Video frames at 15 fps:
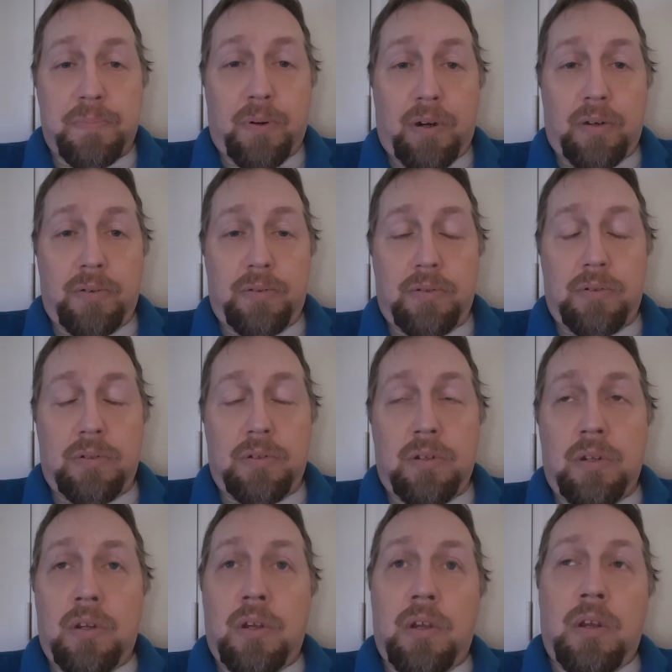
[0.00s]
part.
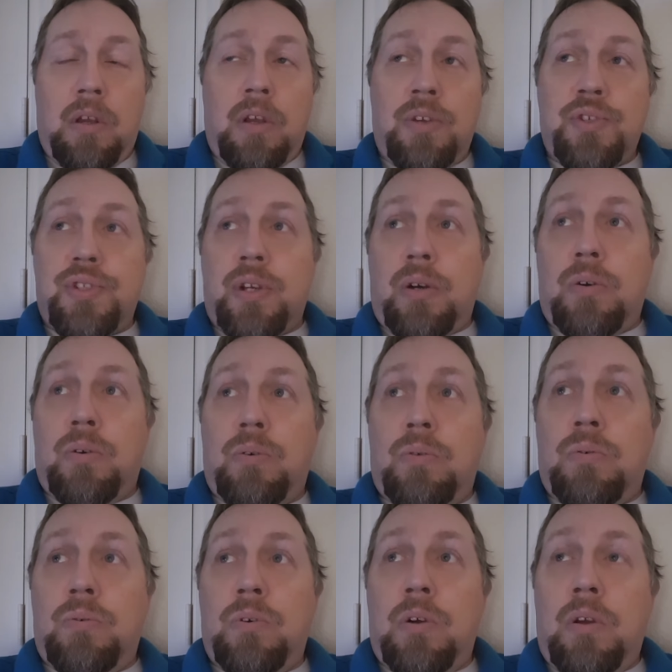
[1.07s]

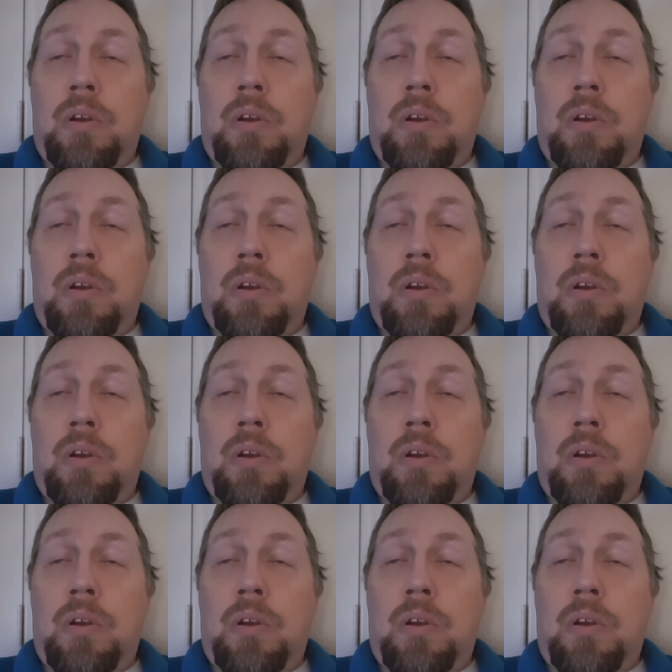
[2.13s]
So